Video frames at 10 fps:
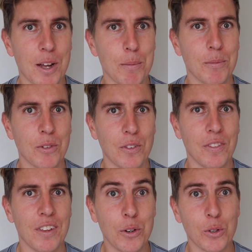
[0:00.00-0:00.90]
up
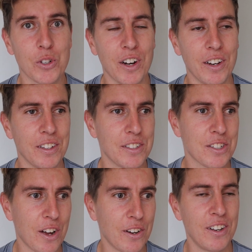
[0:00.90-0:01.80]
on indoor trainer
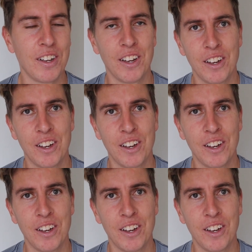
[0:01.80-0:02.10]
style,